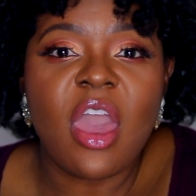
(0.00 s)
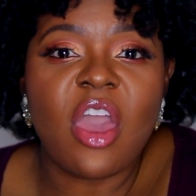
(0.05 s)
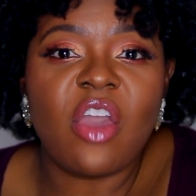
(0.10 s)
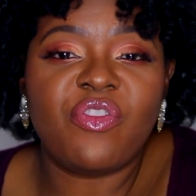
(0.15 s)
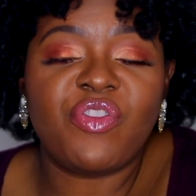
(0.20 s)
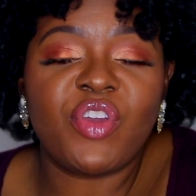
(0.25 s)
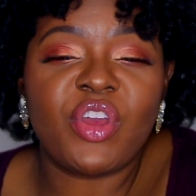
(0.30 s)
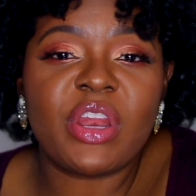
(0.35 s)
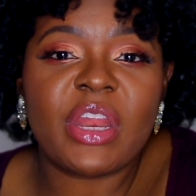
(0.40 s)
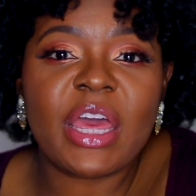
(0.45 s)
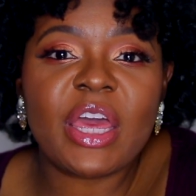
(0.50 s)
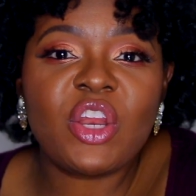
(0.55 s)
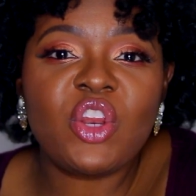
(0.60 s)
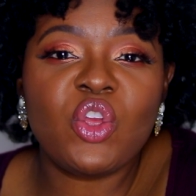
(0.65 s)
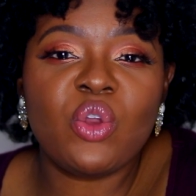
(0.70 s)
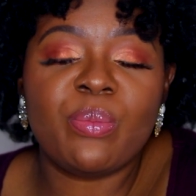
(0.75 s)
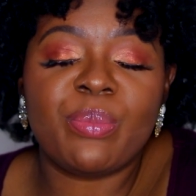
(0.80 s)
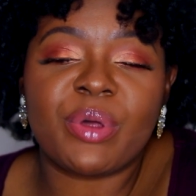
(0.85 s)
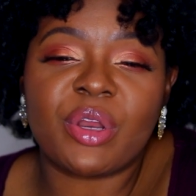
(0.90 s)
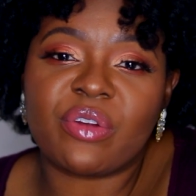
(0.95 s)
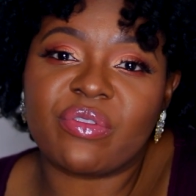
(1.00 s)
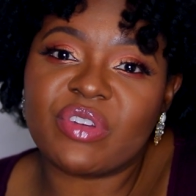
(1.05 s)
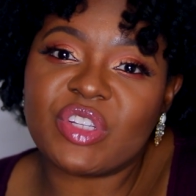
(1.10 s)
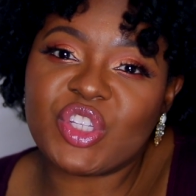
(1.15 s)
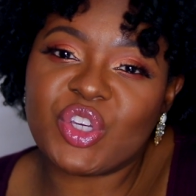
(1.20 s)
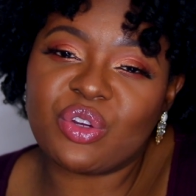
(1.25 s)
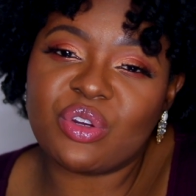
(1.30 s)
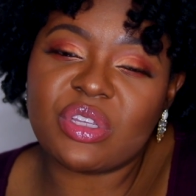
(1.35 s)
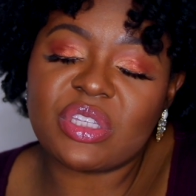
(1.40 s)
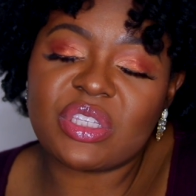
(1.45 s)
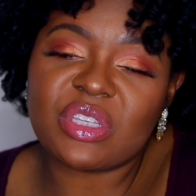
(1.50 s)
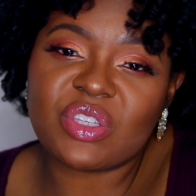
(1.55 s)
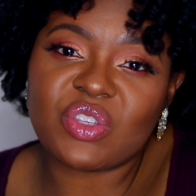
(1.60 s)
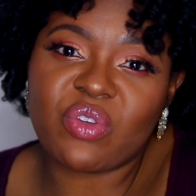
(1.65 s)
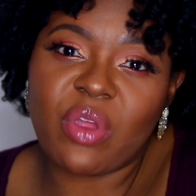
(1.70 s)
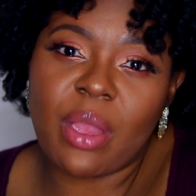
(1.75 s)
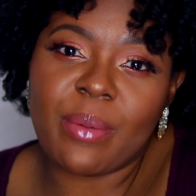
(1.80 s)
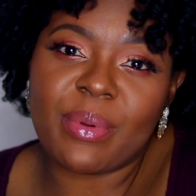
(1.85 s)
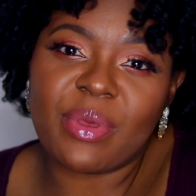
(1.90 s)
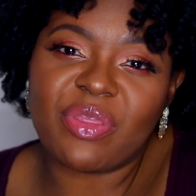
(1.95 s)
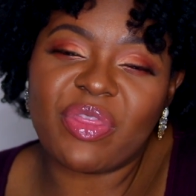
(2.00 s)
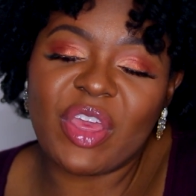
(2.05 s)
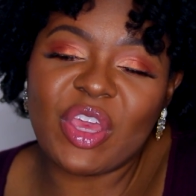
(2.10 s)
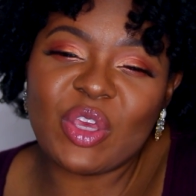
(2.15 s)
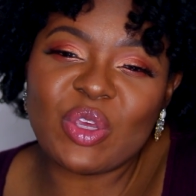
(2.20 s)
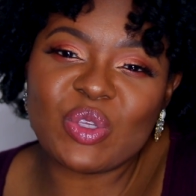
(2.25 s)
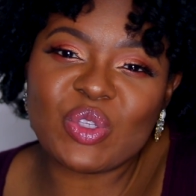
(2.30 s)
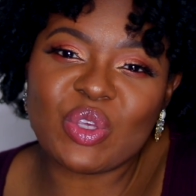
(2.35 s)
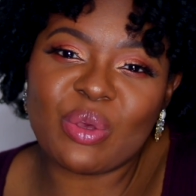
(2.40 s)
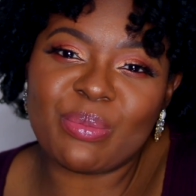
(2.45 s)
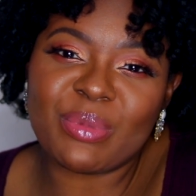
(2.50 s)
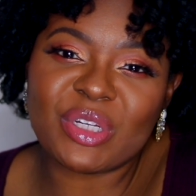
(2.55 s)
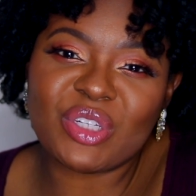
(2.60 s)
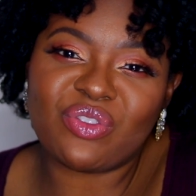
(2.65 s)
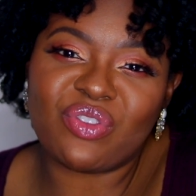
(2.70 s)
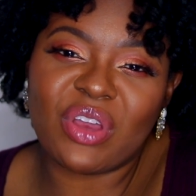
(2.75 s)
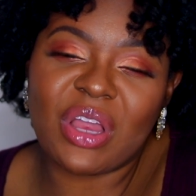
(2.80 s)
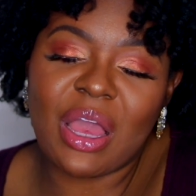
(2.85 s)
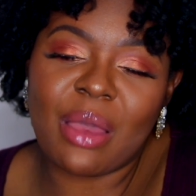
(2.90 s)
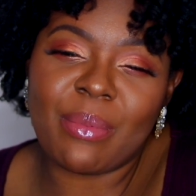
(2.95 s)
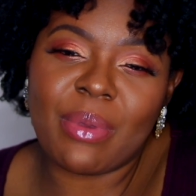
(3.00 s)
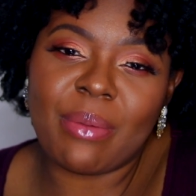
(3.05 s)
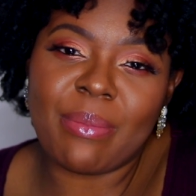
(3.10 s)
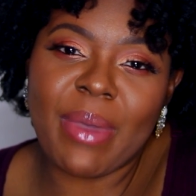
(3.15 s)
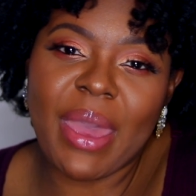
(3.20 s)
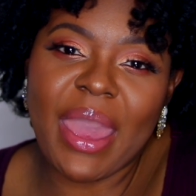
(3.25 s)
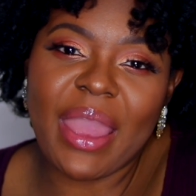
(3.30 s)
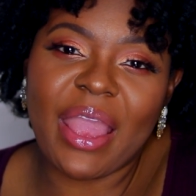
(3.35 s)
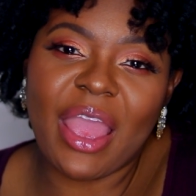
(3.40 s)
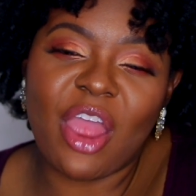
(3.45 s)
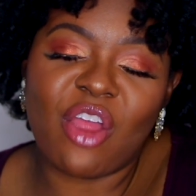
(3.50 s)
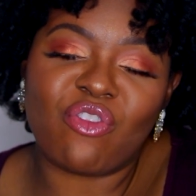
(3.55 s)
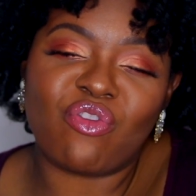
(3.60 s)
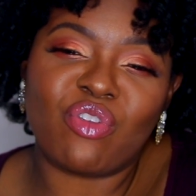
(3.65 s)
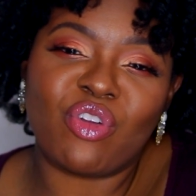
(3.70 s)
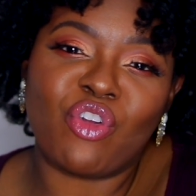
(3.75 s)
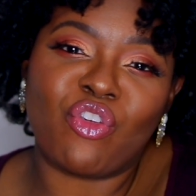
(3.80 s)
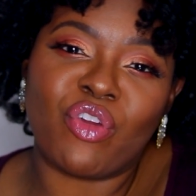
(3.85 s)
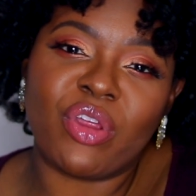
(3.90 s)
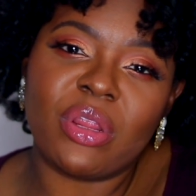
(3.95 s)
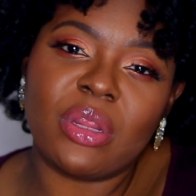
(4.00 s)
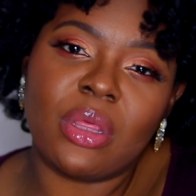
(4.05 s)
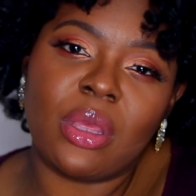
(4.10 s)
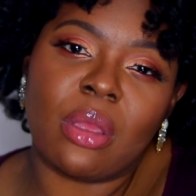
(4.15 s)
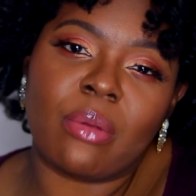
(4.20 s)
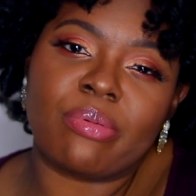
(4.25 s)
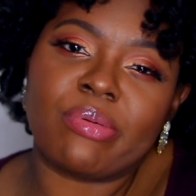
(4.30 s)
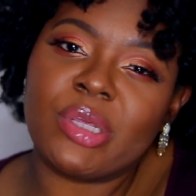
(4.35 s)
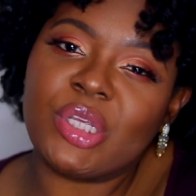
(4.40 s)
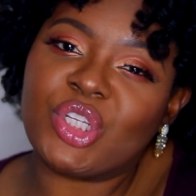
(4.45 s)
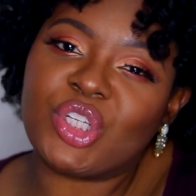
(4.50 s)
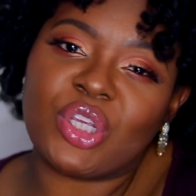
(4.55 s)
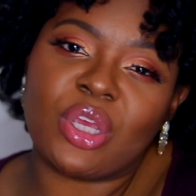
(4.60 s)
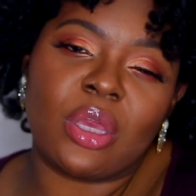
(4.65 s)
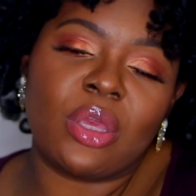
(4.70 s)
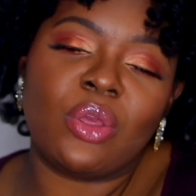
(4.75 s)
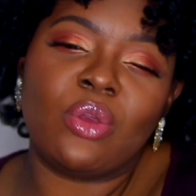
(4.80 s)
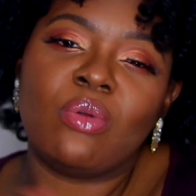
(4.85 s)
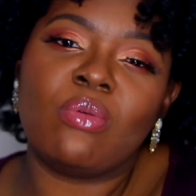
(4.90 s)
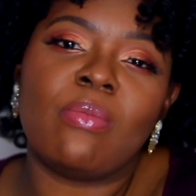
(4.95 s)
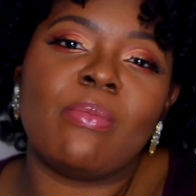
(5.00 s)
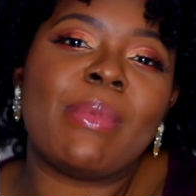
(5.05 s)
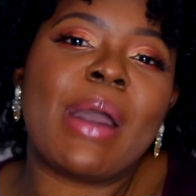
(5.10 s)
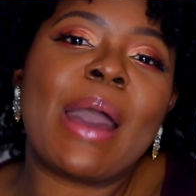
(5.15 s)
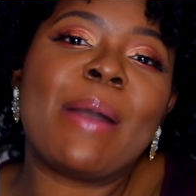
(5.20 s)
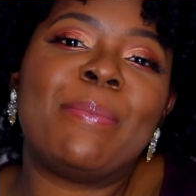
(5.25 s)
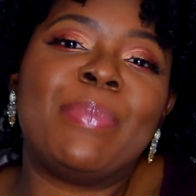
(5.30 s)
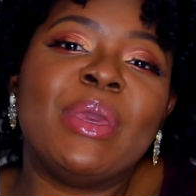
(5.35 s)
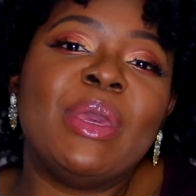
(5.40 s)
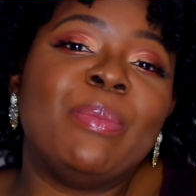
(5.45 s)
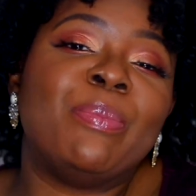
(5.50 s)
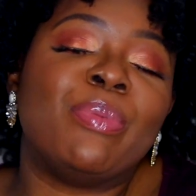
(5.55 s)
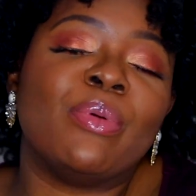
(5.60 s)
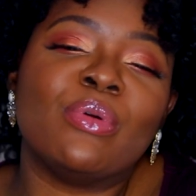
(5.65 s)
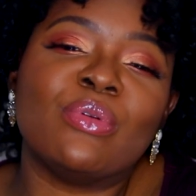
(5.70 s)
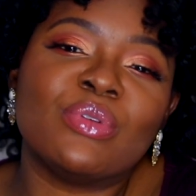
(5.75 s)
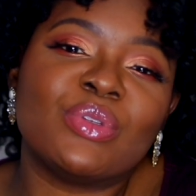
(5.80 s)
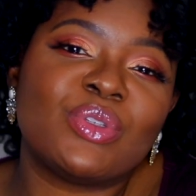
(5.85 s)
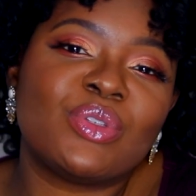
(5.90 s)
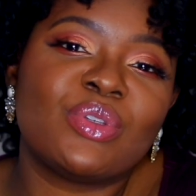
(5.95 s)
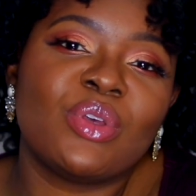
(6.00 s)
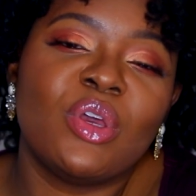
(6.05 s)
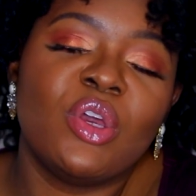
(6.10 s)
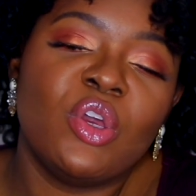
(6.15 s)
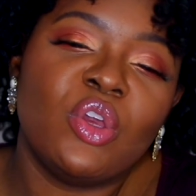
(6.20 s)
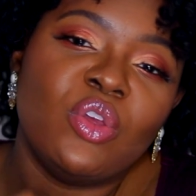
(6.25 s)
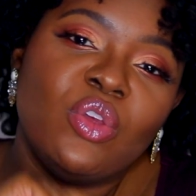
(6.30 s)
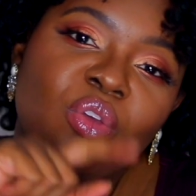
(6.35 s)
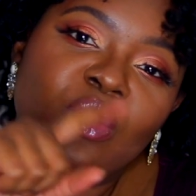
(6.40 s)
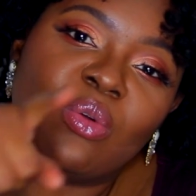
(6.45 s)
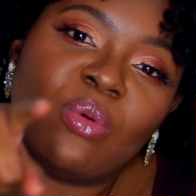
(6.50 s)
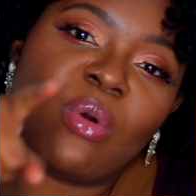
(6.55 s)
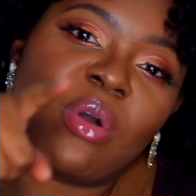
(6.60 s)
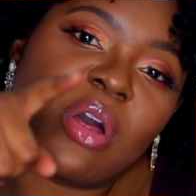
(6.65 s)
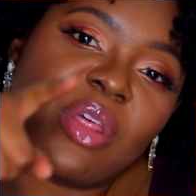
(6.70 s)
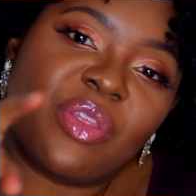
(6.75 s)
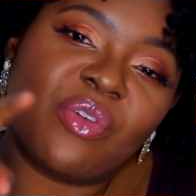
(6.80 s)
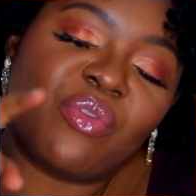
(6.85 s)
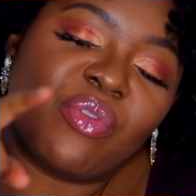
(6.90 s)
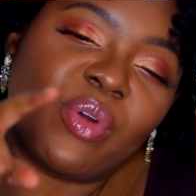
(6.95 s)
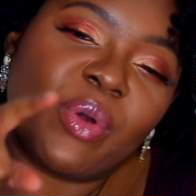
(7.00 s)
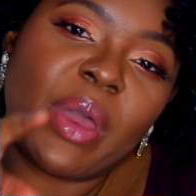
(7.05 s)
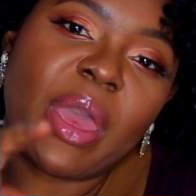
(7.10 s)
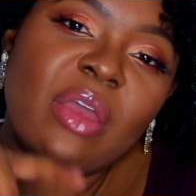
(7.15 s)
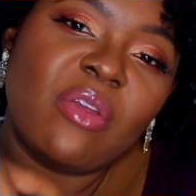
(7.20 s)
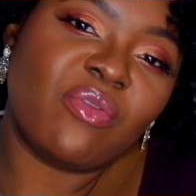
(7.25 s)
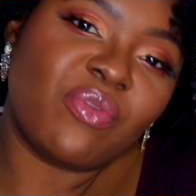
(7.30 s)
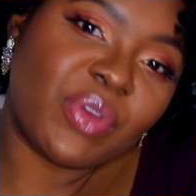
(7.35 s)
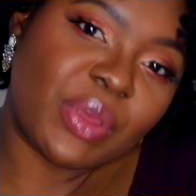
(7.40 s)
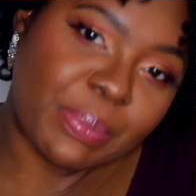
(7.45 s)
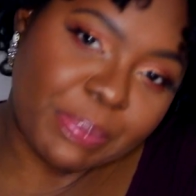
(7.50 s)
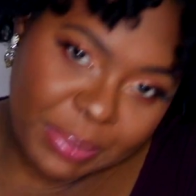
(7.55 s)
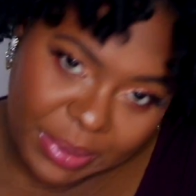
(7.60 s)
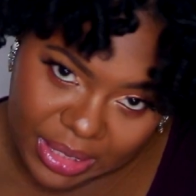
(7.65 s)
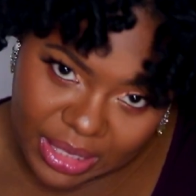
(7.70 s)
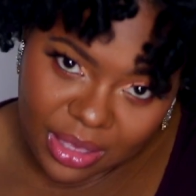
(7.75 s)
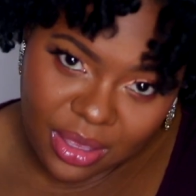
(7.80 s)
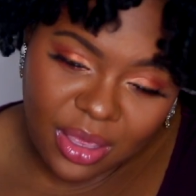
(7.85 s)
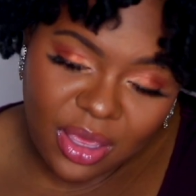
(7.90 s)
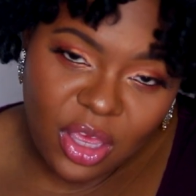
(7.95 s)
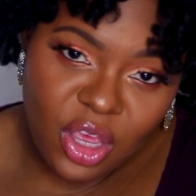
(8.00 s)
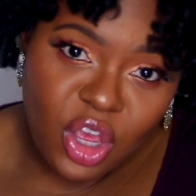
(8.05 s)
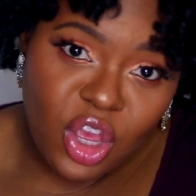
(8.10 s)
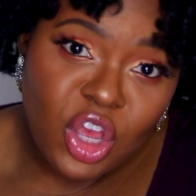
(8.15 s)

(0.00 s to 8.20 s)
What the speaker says: If you're not new but a returning subscriber, thank you so much for coming back. I greatly appreciate you. My peoples, you are the real MVP.